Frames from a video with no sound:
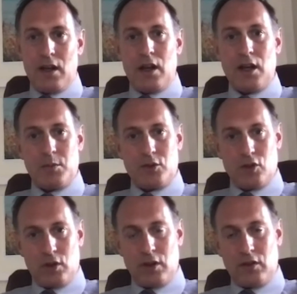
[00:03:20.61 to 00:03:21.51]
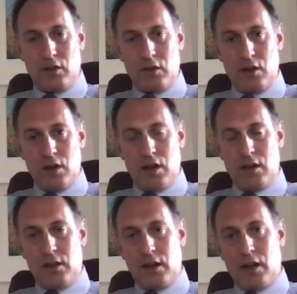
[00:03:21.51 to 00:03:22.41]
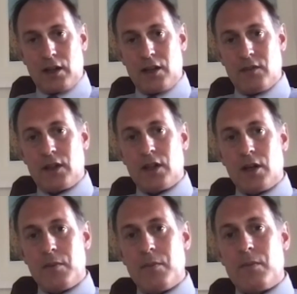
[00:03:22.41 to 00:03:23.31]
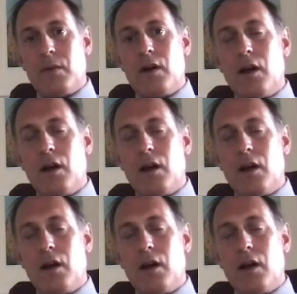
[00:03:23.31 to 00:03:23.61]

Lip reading: hip joints that are giving them